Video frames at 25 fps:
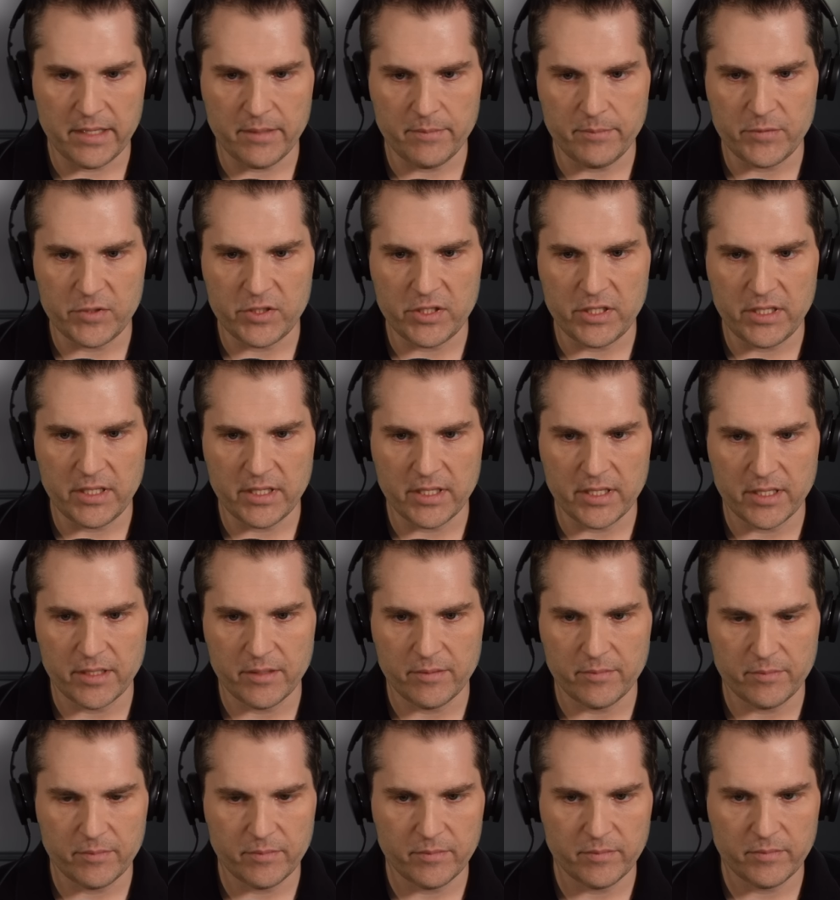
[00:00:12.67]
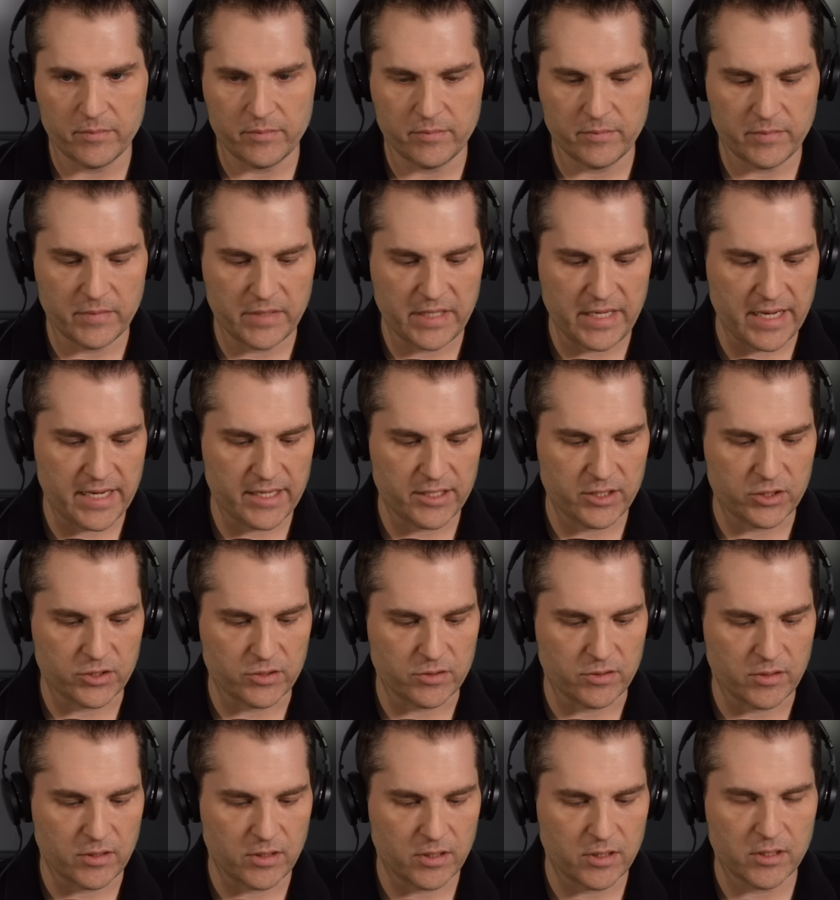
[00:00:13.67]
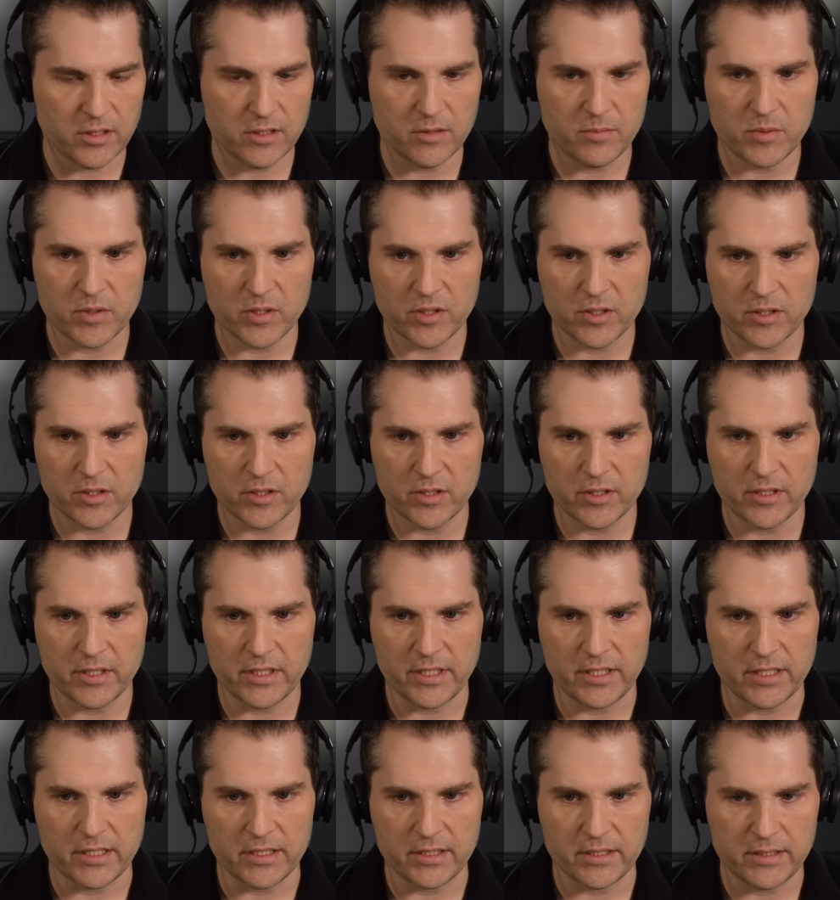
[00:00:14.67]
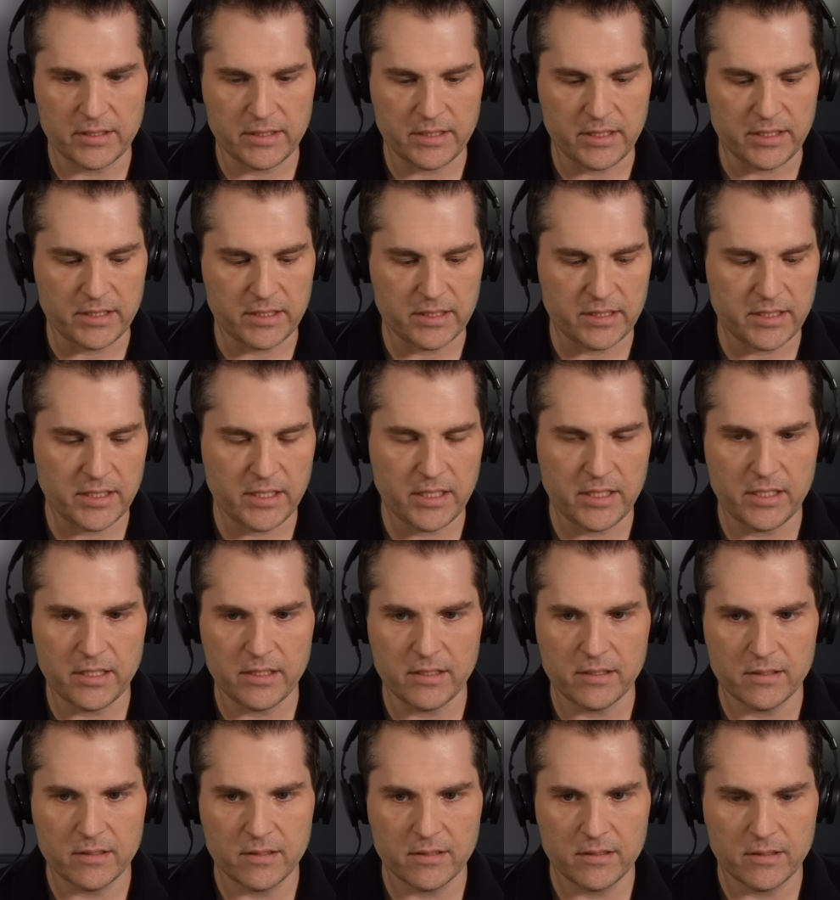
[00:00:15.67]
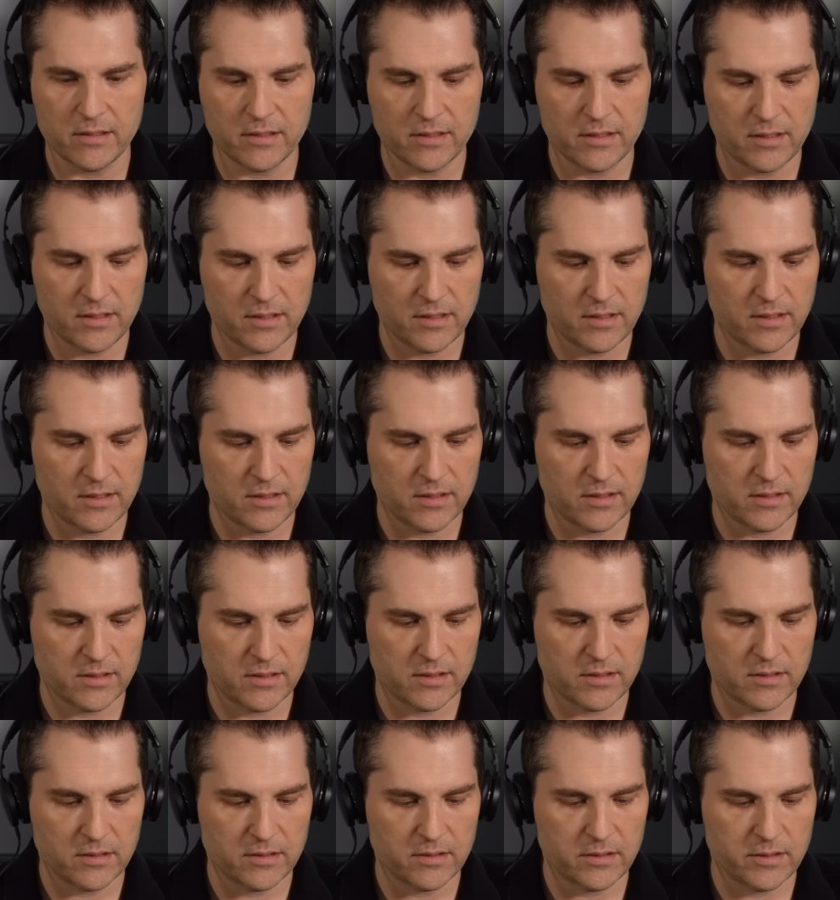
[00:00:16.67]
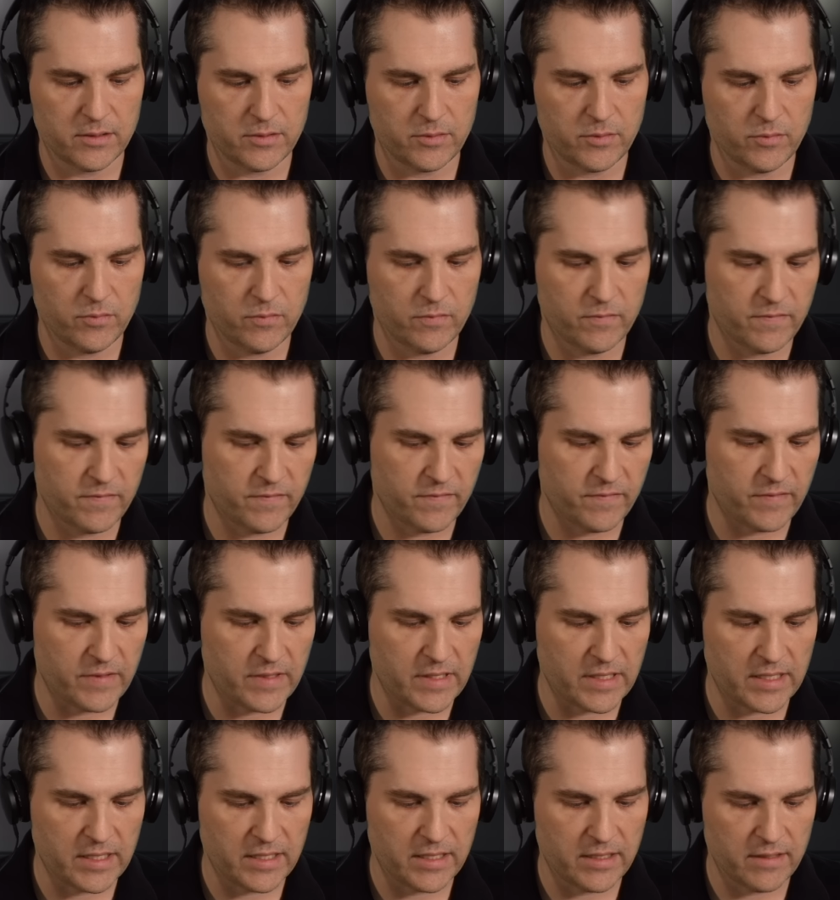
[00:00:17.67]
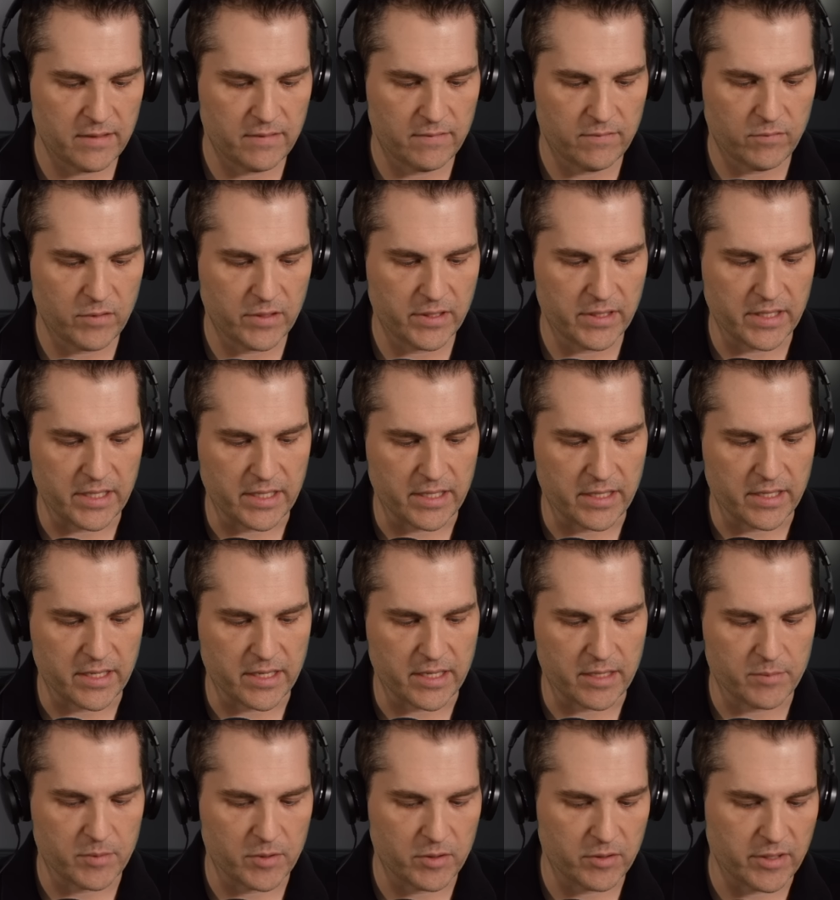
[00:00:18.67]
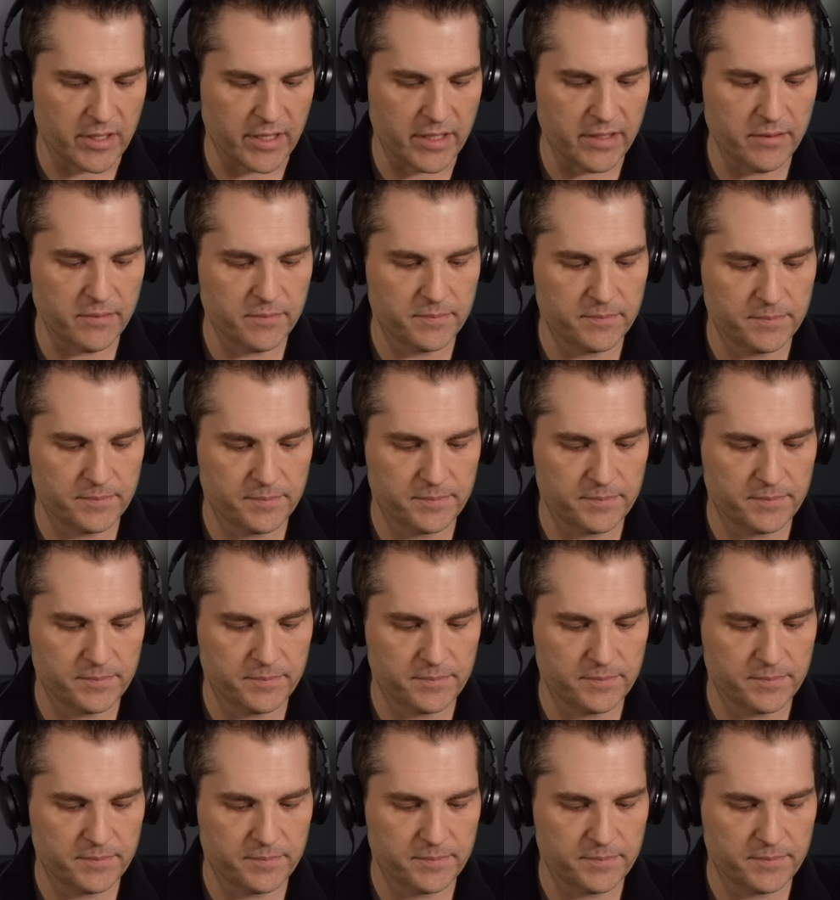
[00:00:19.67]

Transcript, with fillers: MGM National Harbor in DC. Yep. 2 5, 1K cap. Okay.